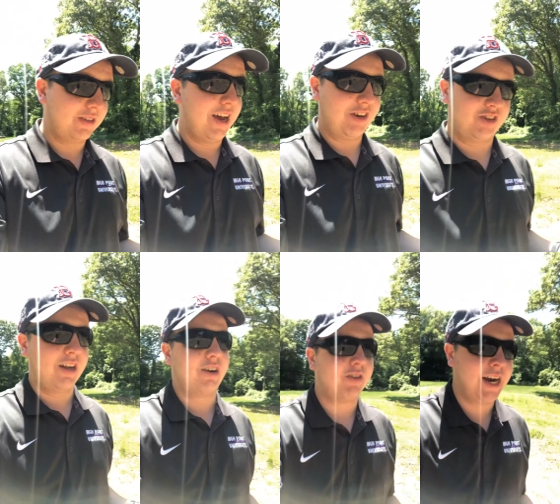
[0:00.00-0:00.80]
guy and
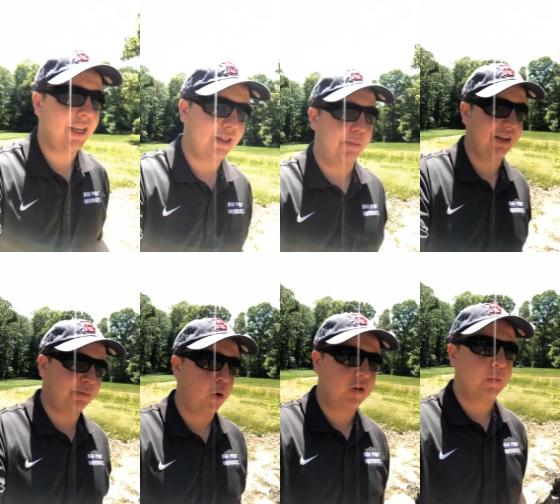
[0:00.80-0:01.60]
trying to rank the best
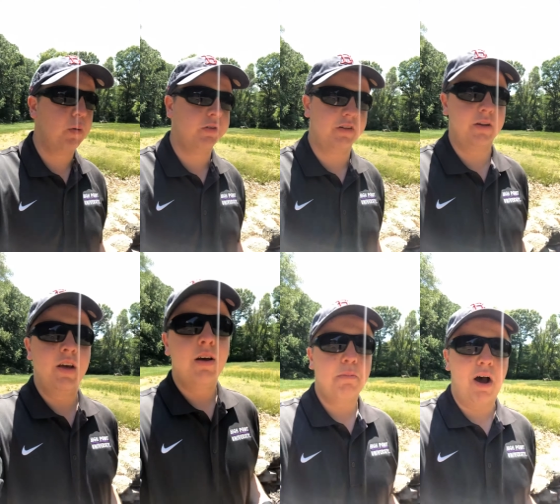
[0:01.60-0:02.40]
sports moments in
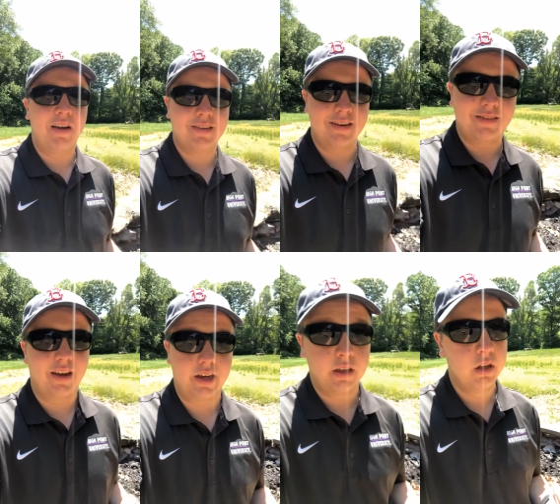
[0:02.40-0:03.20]
Boston, it's
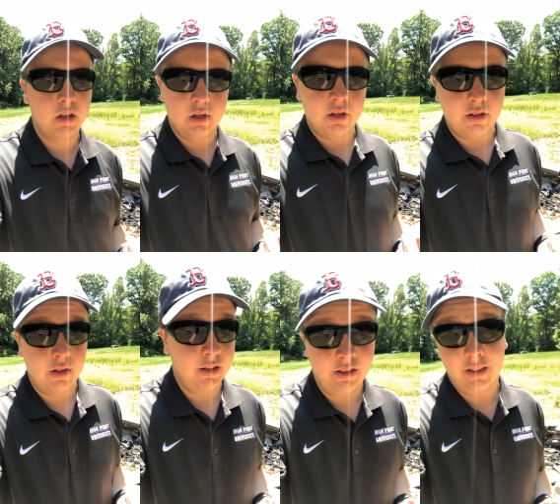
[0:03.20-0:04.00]
like,
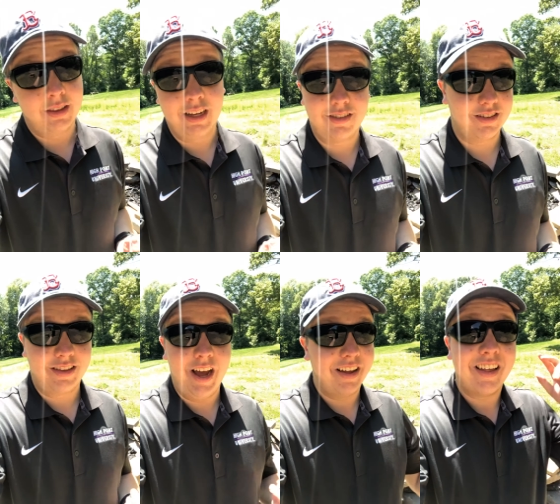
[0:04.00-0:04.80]
that's,
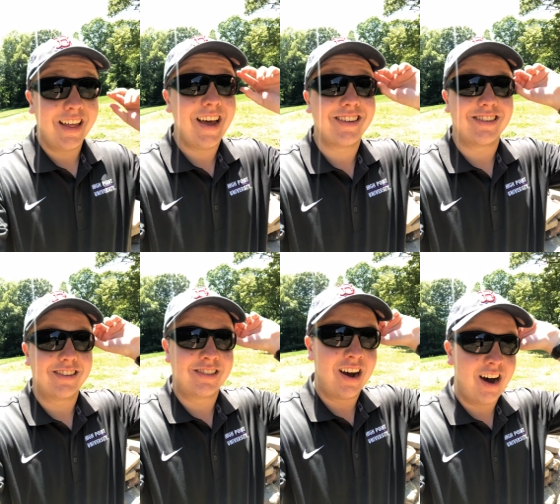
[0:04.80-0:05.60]
that, that is a
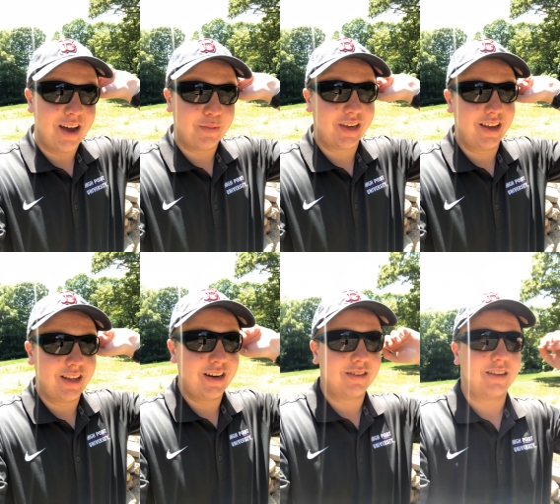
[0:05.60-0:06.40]
time, okay?
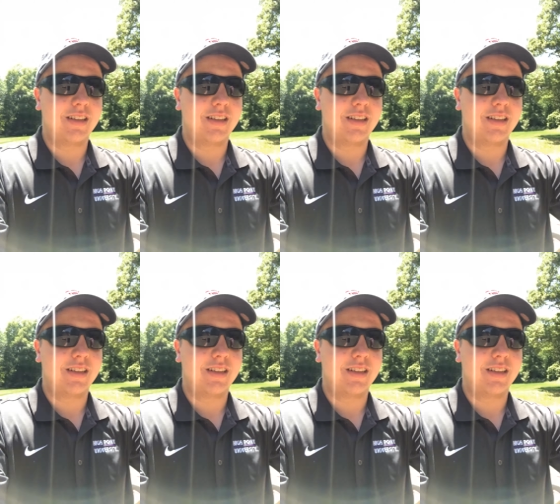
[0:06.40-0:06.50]
That is a